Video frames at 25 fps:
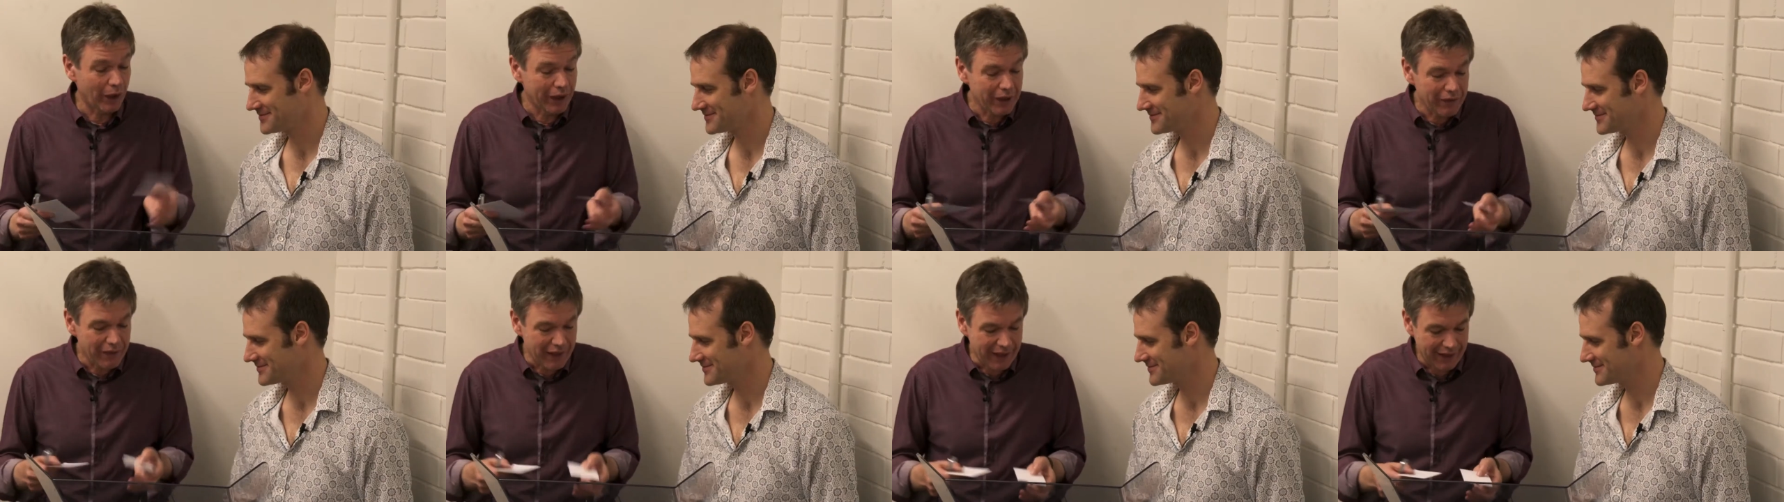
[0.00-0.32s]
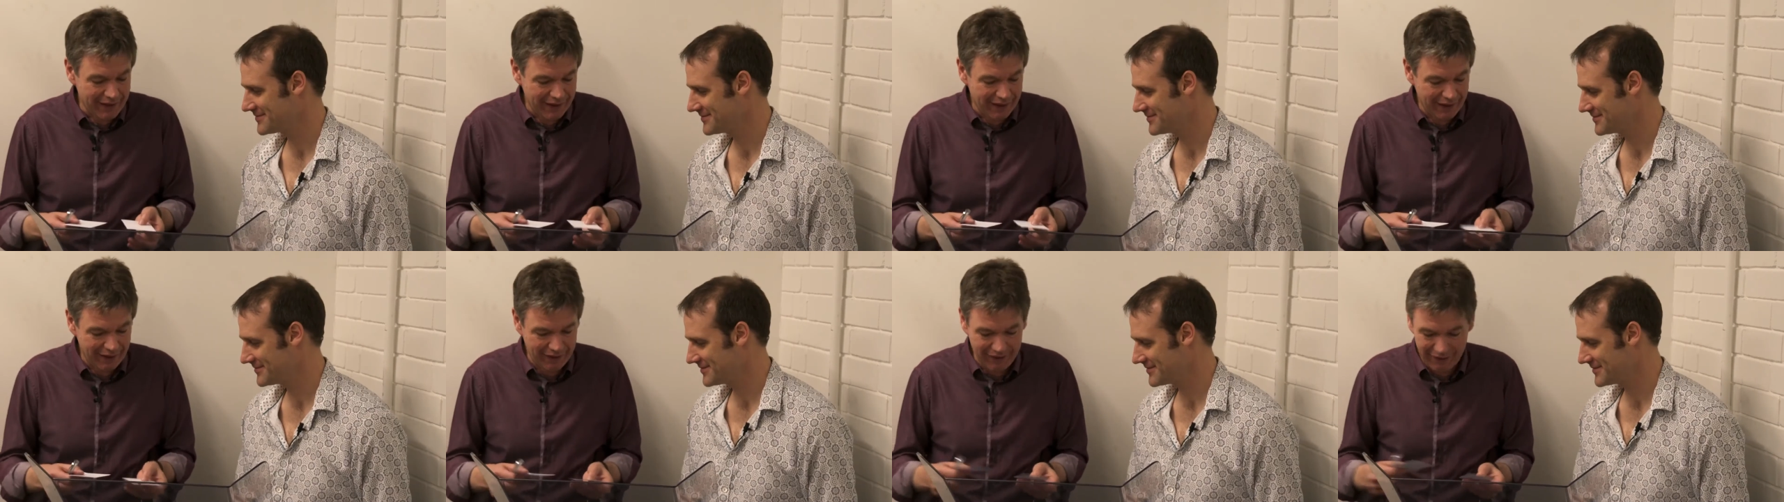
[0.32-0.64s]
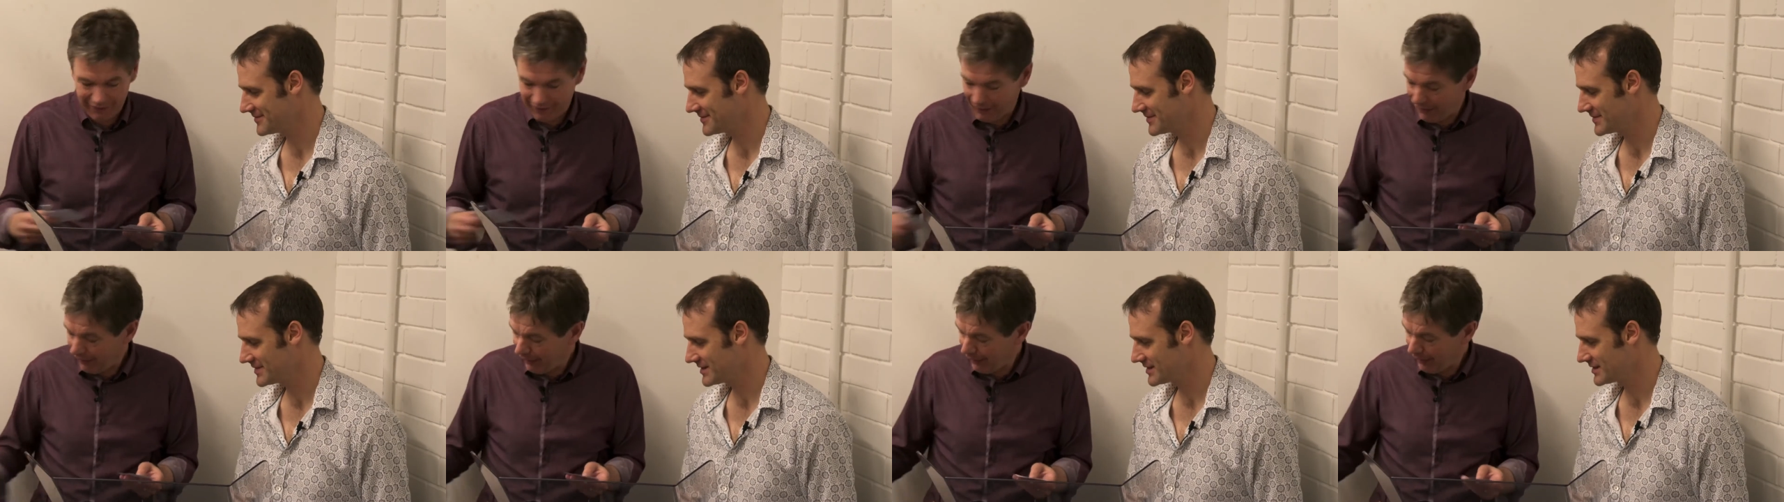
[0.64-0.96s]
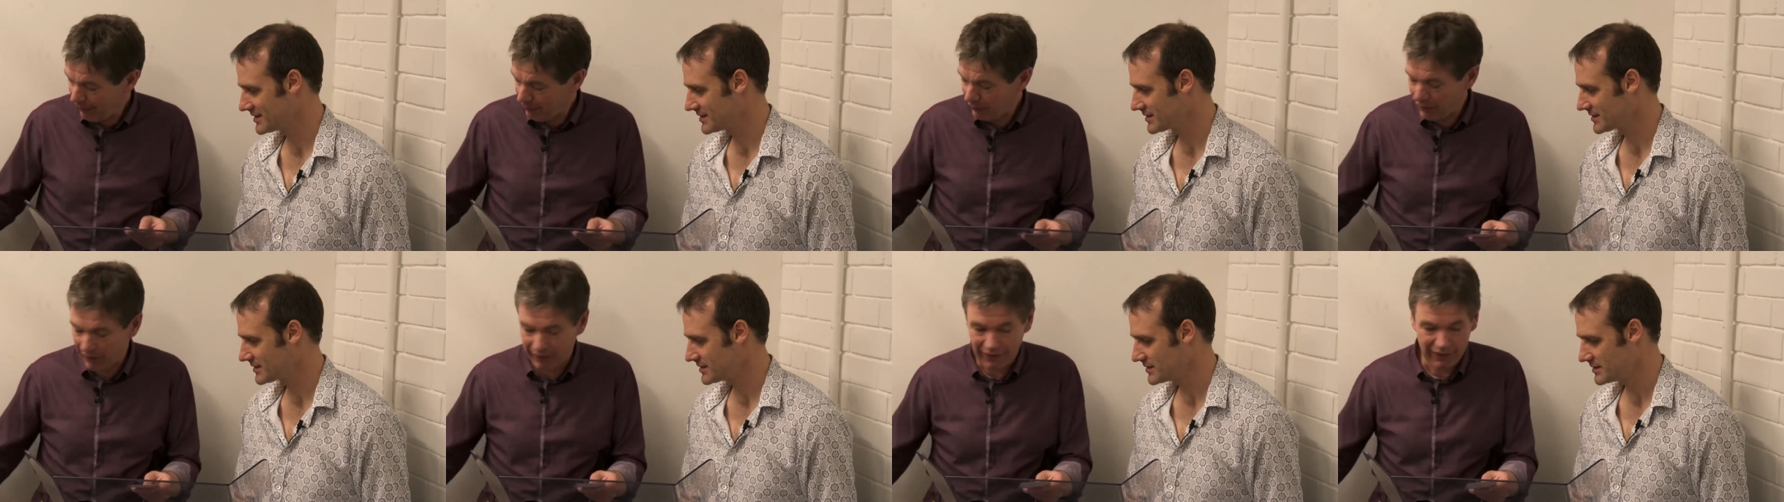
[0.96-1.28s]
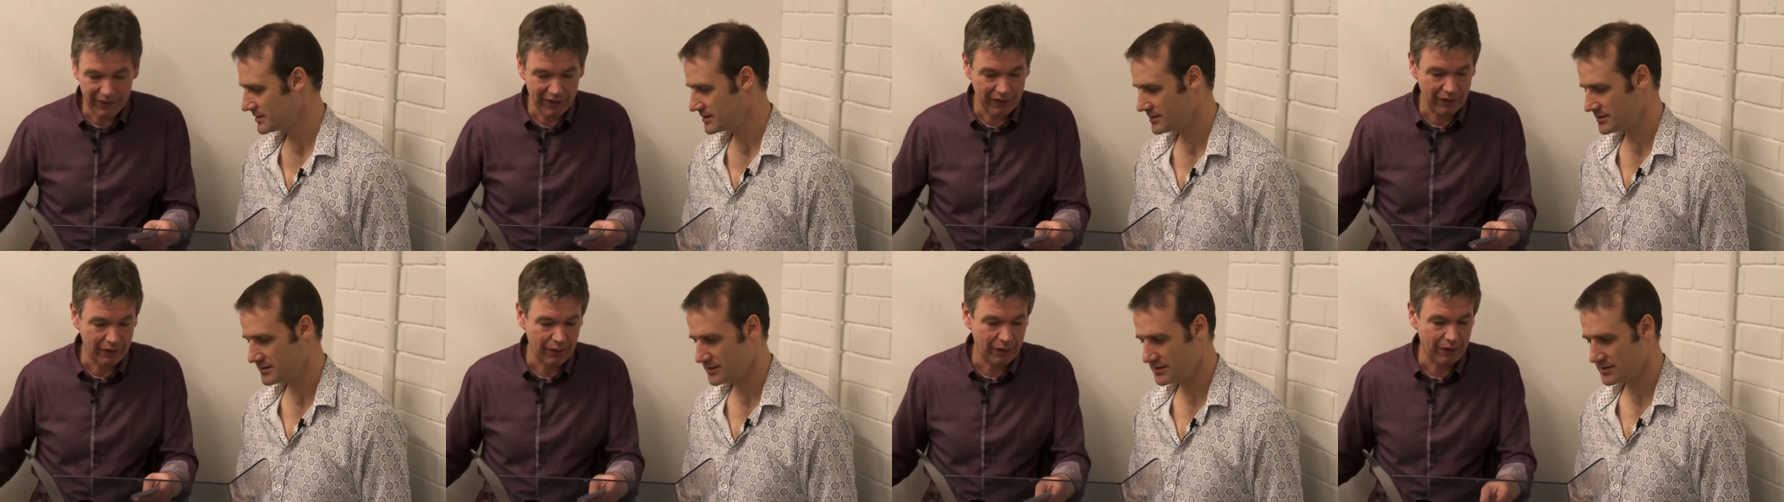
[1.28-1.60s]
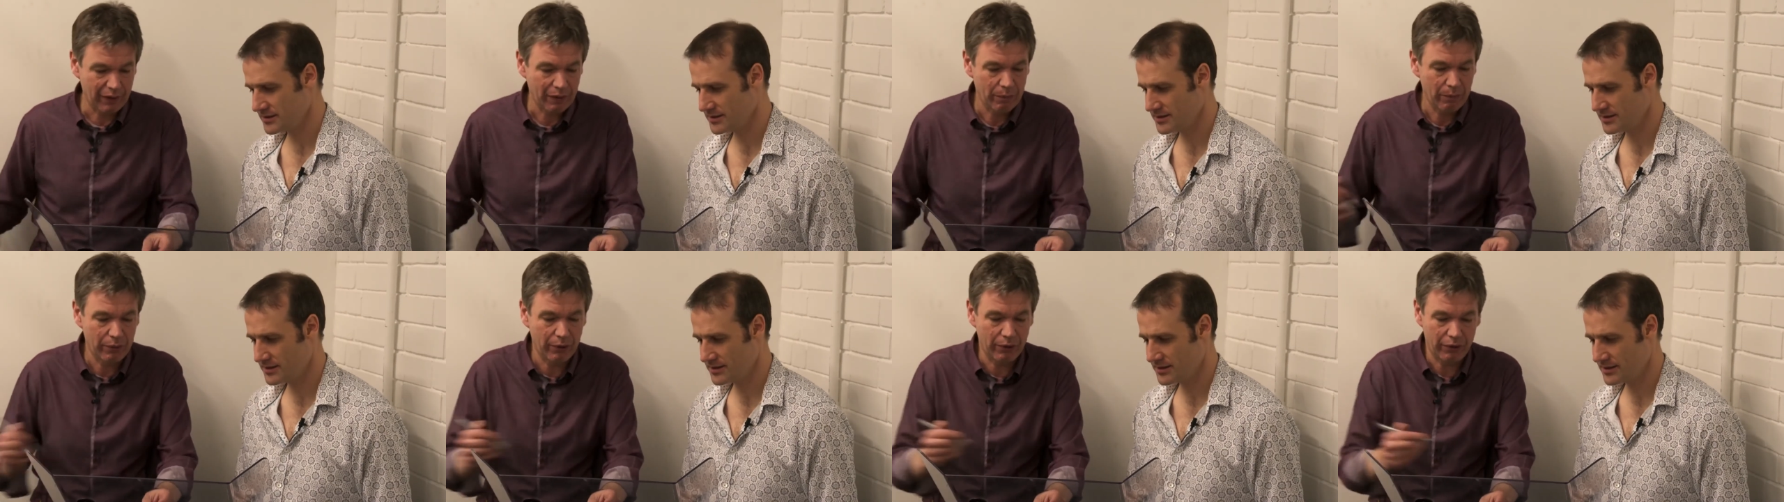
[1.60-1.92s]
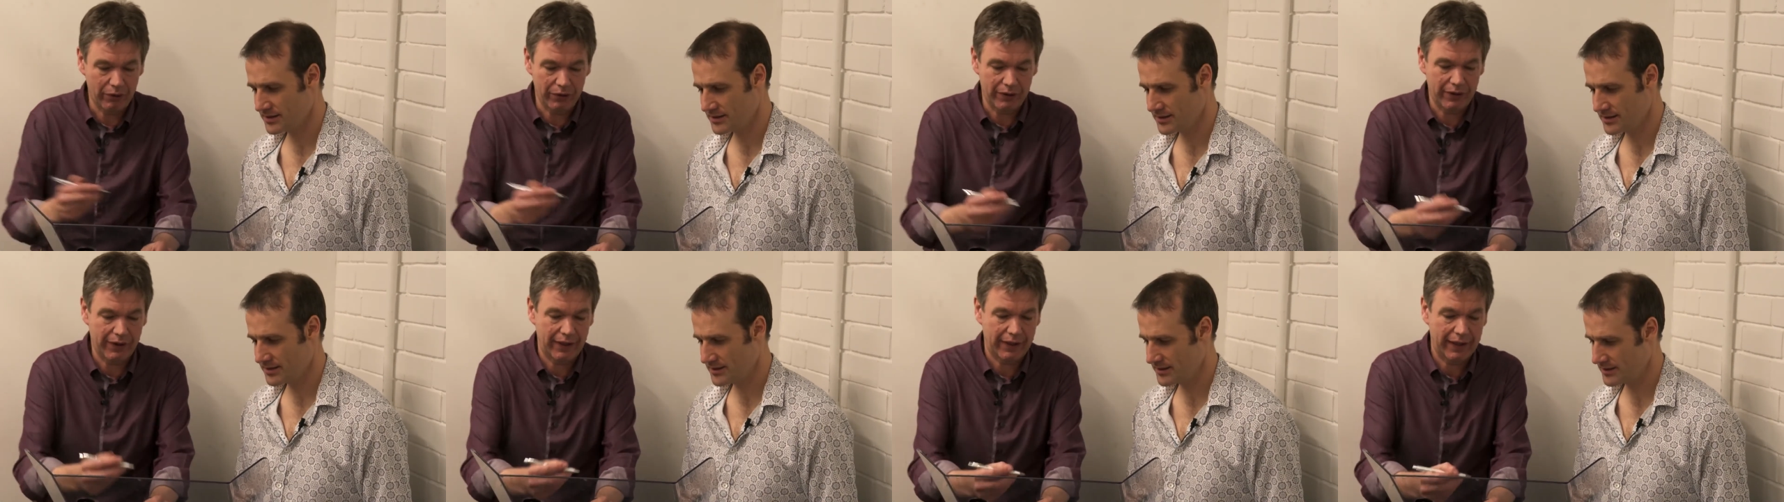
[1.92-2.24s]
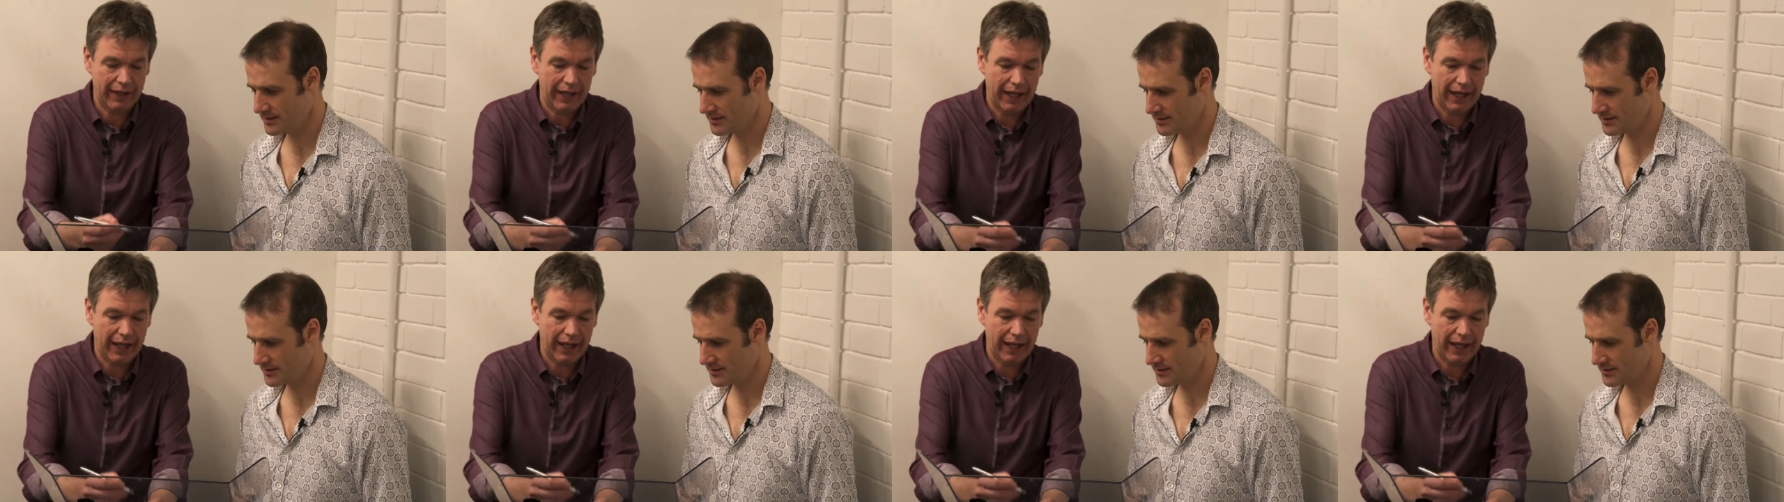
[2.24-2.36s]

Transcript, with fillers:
Speaker 1: one of these cards, I am going to put